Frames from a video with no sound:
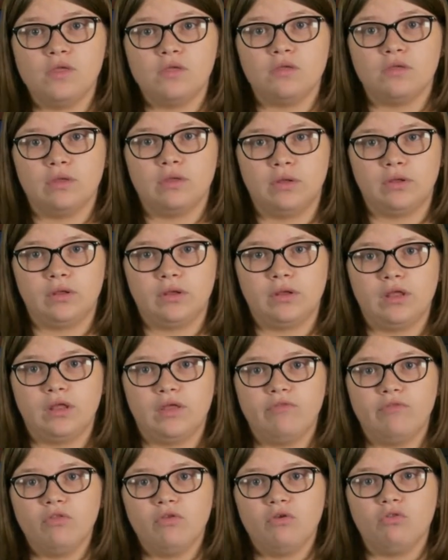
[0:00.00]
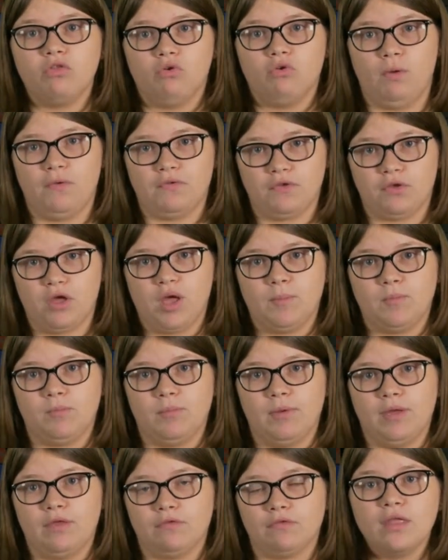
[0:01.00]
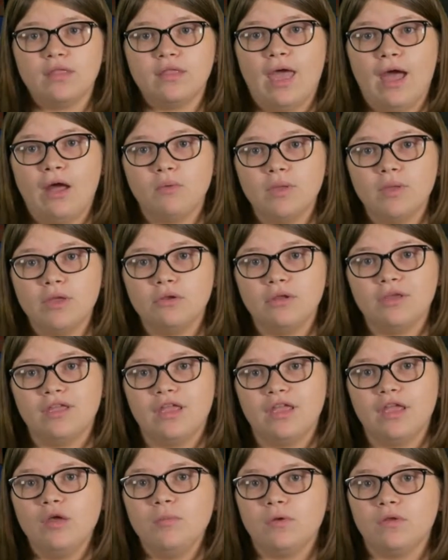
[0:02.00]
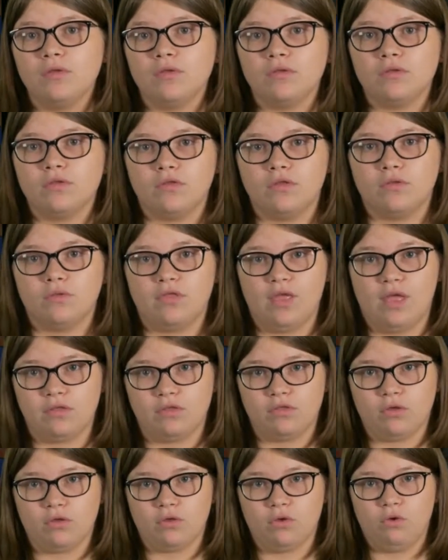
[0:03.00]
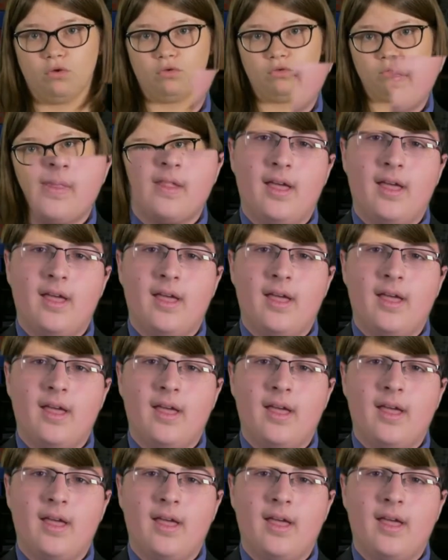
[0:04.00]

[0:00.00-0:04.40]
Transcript: Union even though there was a compromise. Now we go to Cameron to the end of the Cold War.